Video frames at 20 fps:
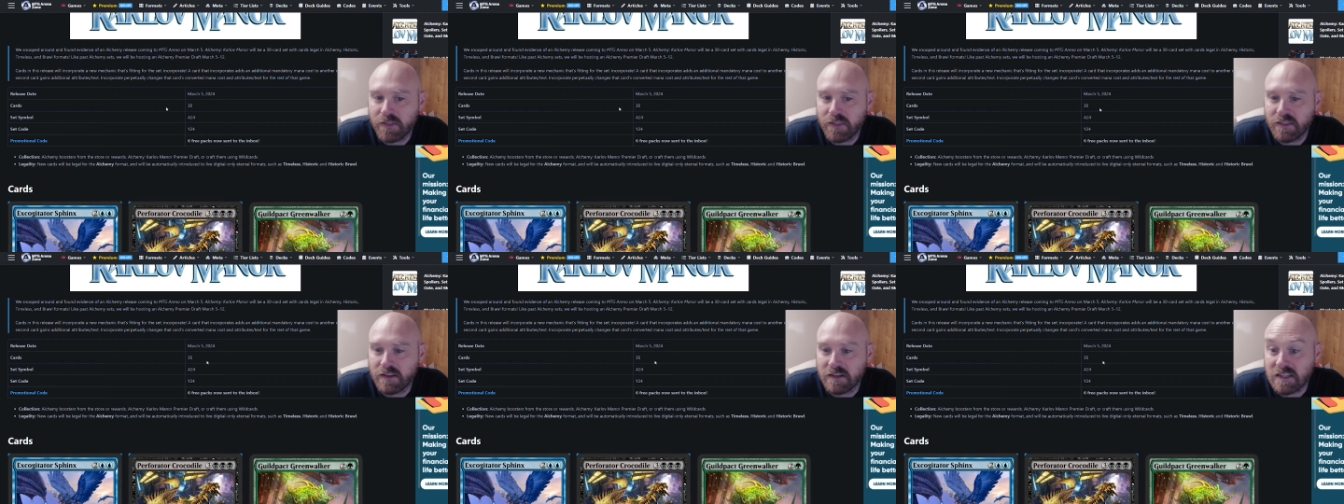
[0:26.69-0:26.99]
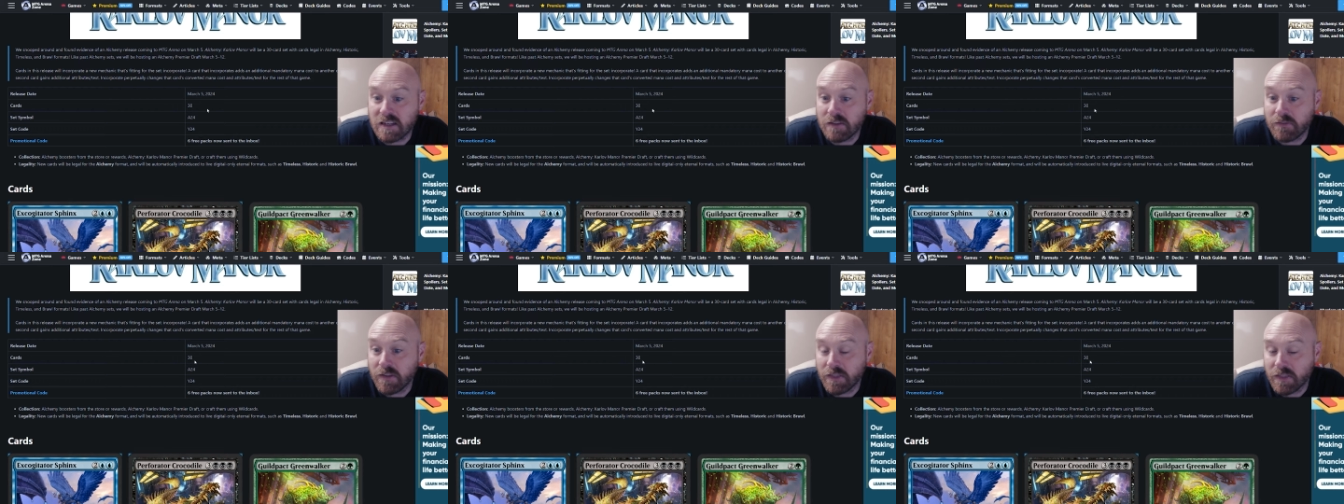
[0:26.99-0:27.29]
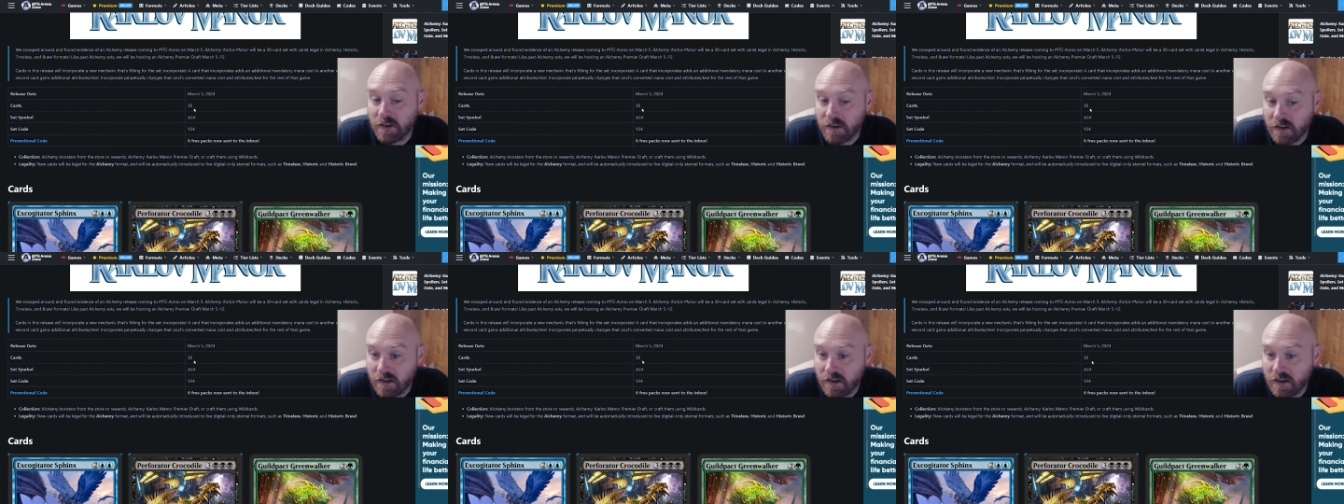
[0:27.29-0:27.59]
There's going to be
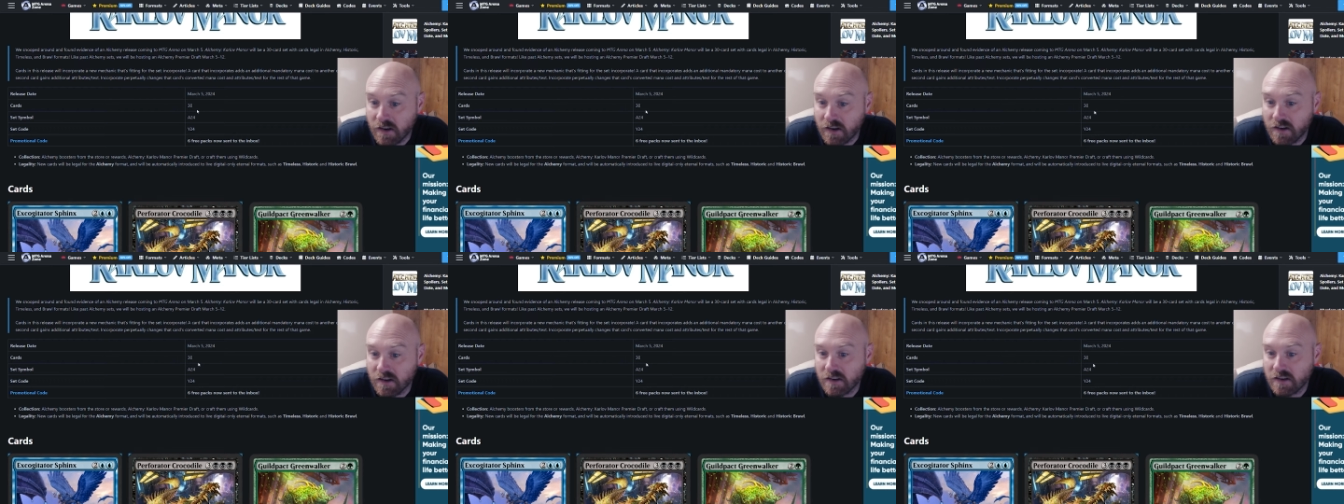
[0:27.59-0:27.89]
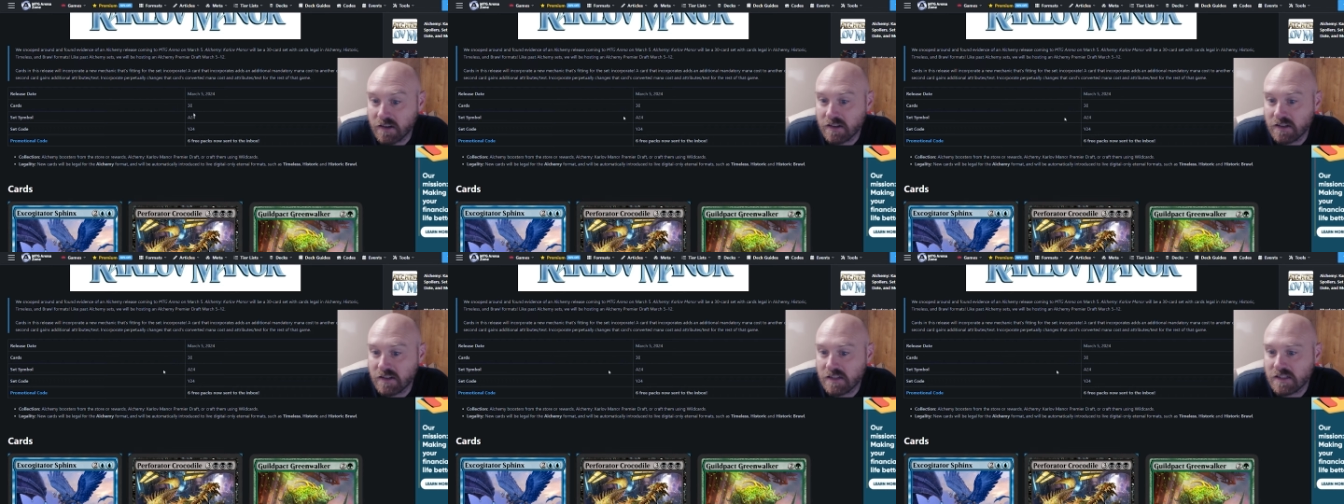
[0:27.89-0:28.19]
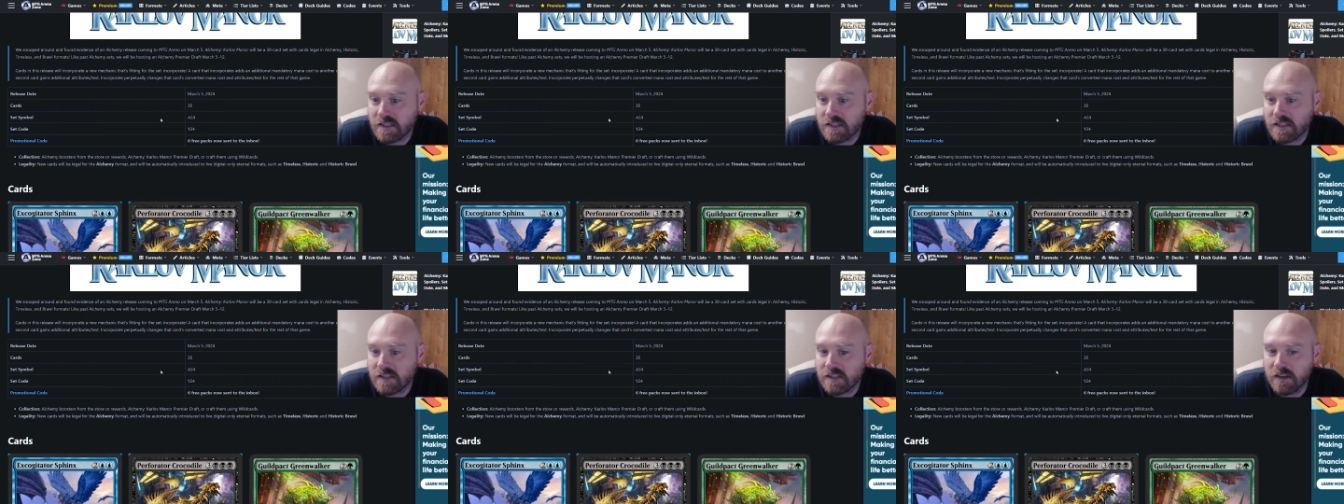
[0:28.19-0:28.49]
30
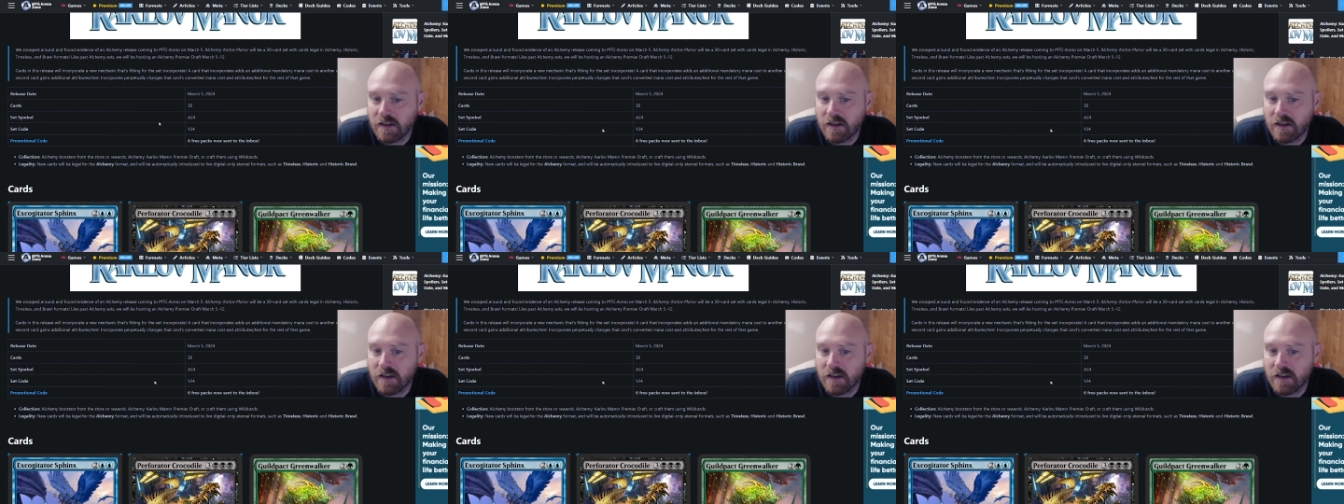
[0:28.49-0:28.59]
cards.